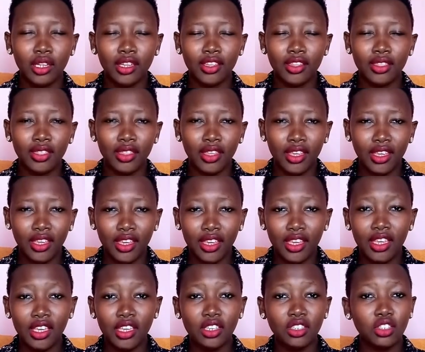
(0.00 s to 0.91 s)
The
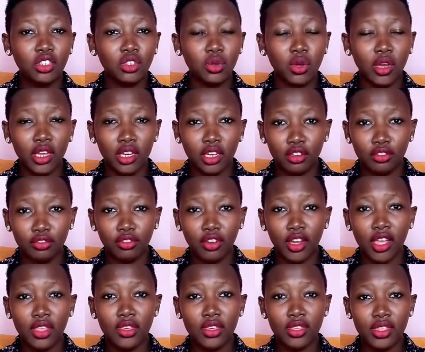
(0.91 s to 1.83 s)
key is to
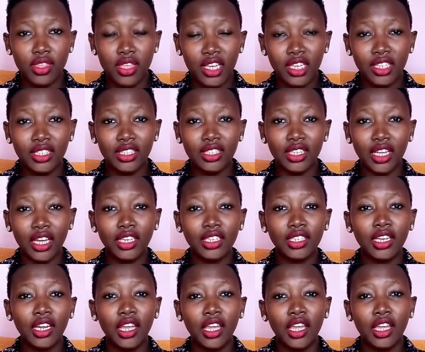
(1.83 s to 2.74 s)
identify the things that
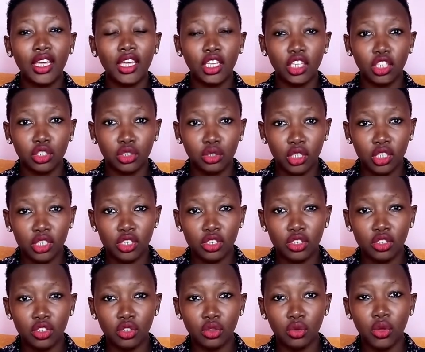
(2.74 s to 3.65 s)

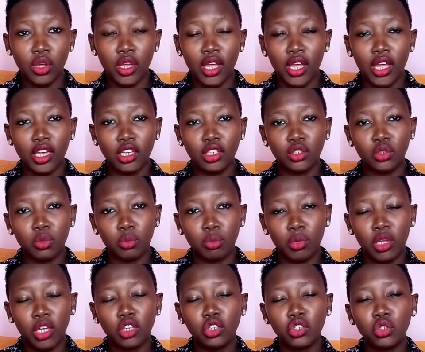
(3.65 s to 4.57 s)
interest you and to
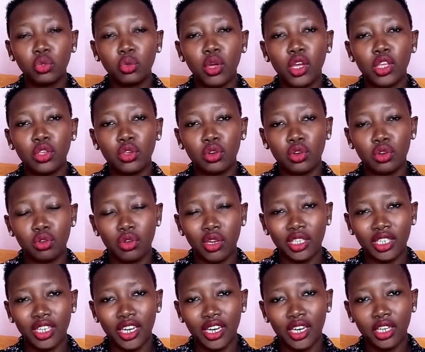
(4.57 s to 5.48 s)
make sure you create
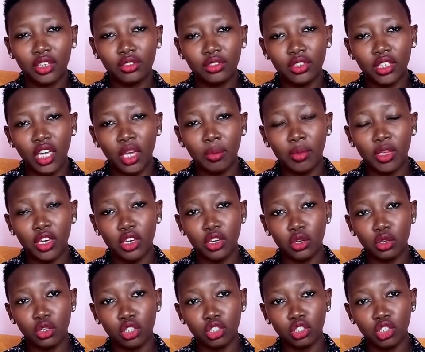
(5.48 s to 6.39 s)
enough time in
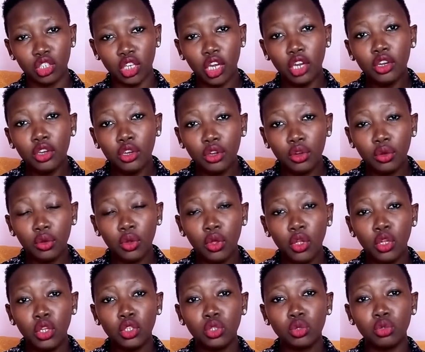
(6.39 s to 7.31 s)
your schedule
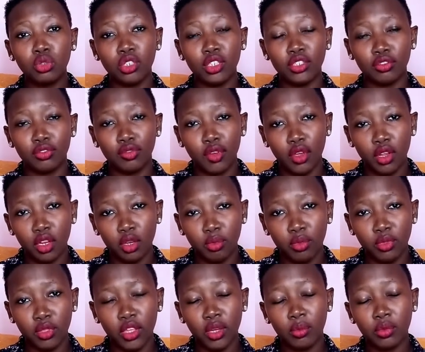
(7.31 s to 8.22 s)
to develop
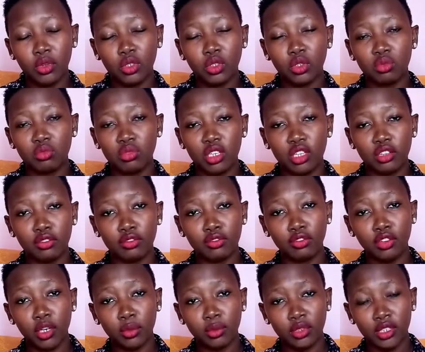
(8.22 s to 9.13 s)
them or to be
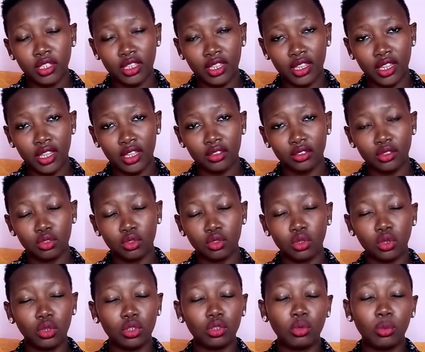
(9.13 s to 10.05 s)
involved in the
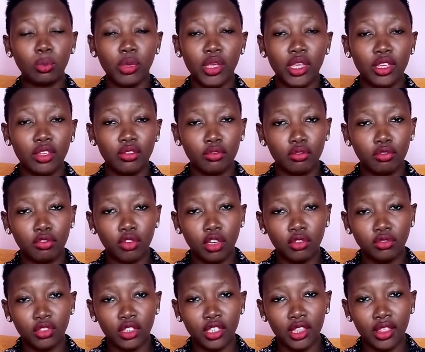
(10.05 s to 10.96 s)
or to be
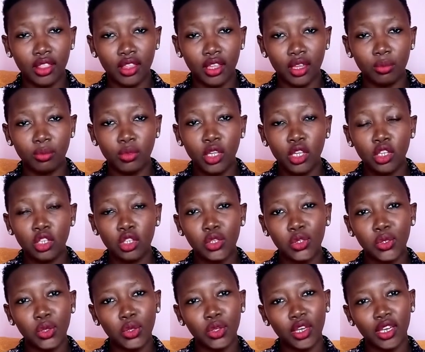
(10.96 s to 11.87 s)
involved in them
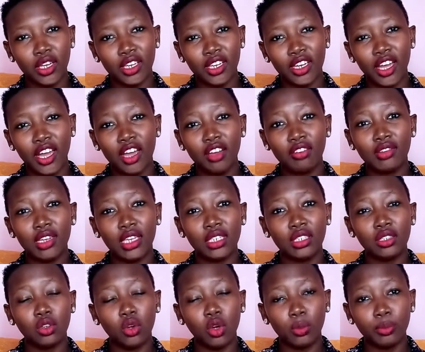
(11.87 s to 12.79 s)
so you can have an
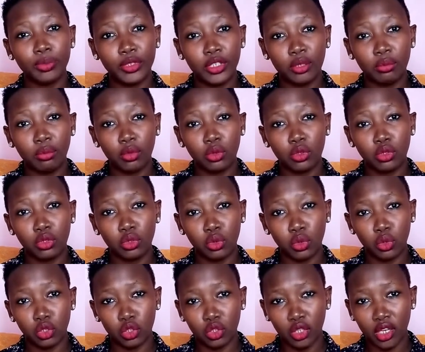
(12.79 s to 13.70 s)
optimal
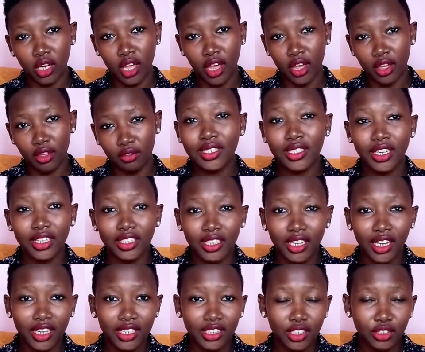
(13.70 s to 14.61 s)
social life. Such
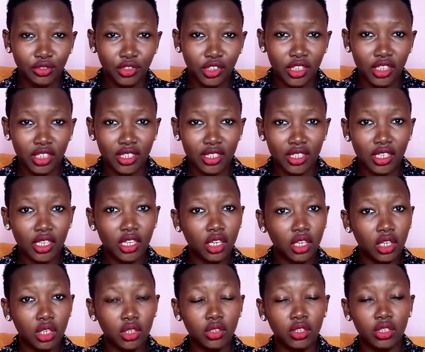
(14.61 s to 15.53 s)
activities
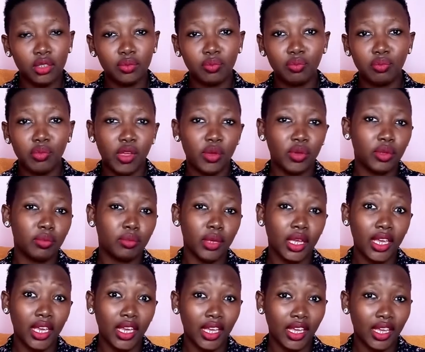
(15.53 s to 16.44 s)
include maybe
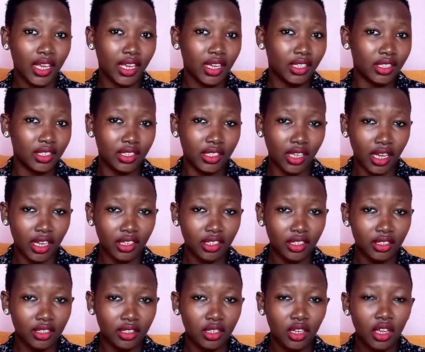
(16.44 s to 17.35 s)
making a
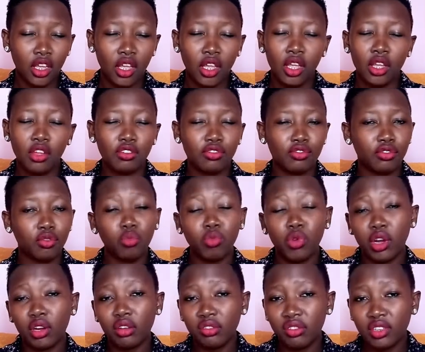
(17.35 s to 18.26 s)
date, food
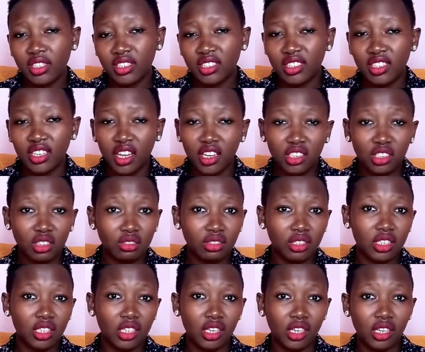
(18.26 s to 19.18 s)
breakfast, lunch, or
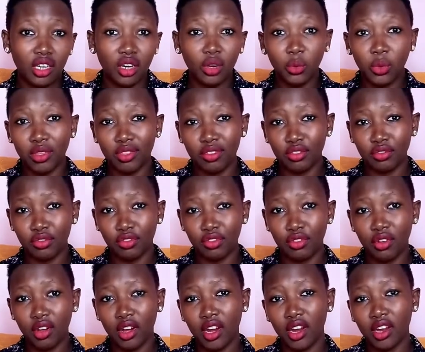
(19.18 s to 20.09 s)
dinner with a
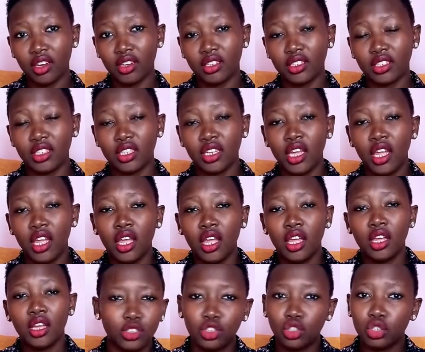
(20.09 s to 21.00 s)
friend,
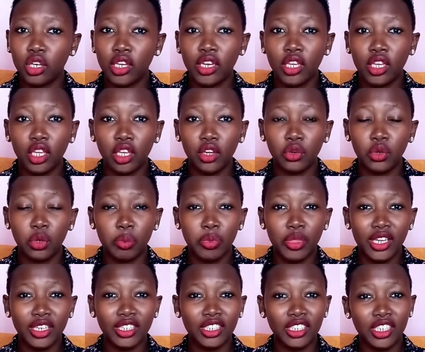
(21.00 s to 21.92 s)
joining a group
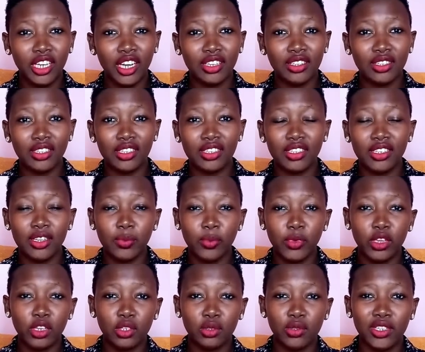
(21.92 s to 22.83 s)
that shares the same
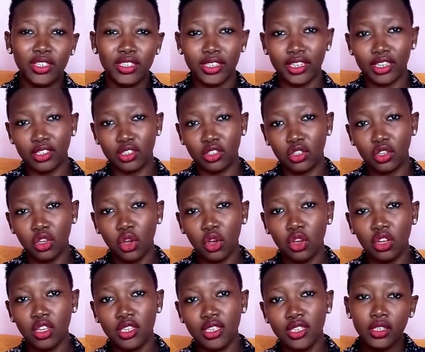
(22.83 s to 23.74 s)
interest as
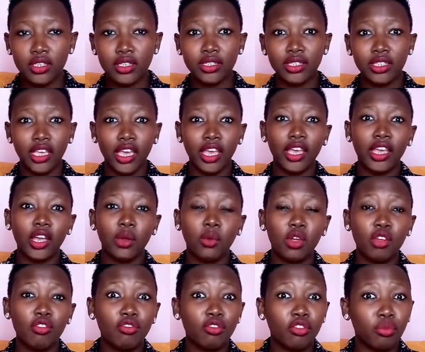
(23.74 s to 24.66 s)
yours, staying
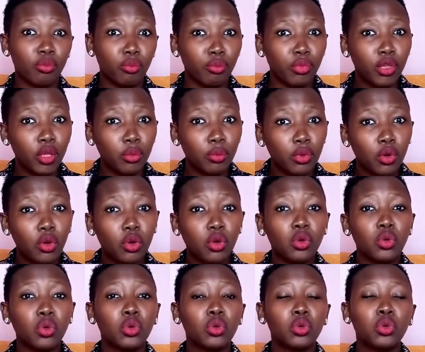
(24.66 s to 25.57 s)
away from
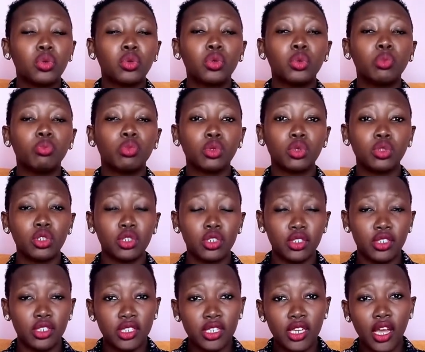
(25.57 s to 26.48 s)
people who put
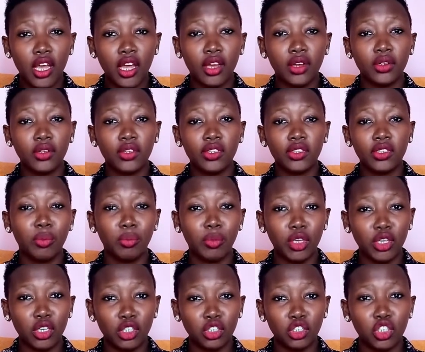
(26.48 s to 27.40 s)
you down,
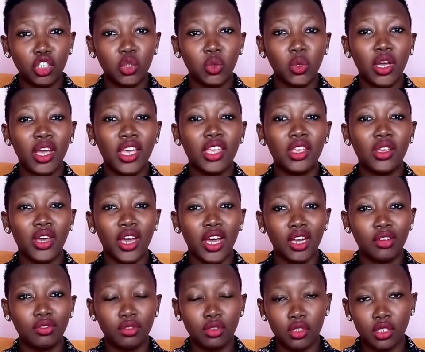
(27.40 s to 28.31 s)
making sure you
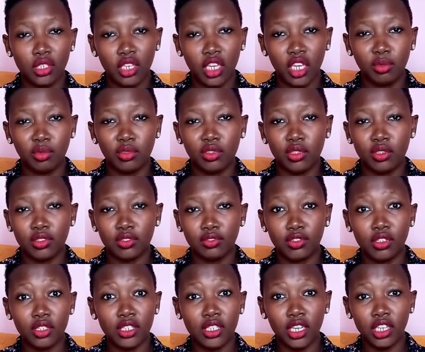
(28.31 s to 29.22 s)
have no time
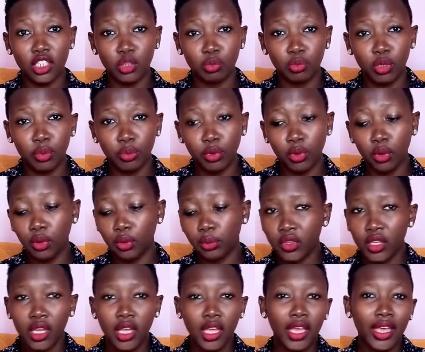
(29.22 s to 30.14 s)
for such people,
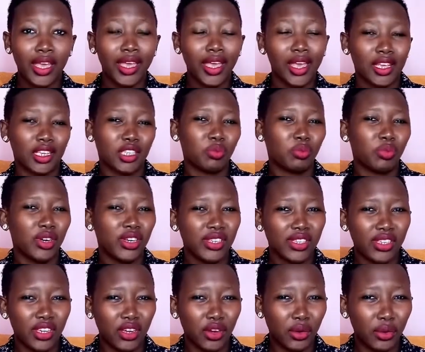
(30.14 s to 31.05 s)

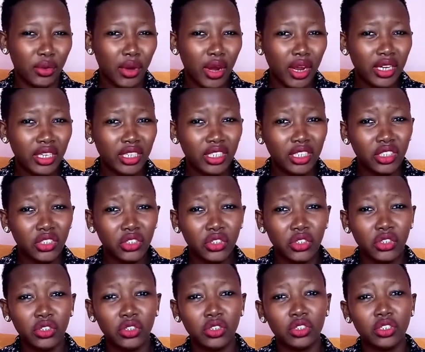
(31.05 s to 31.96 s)
expressing
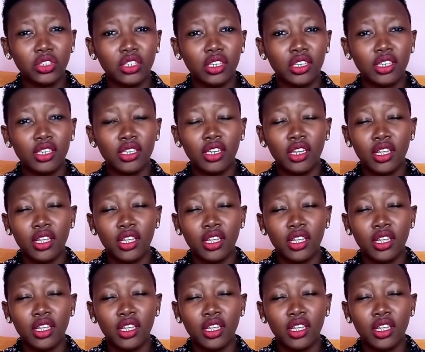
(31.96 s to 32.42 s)
gratitude.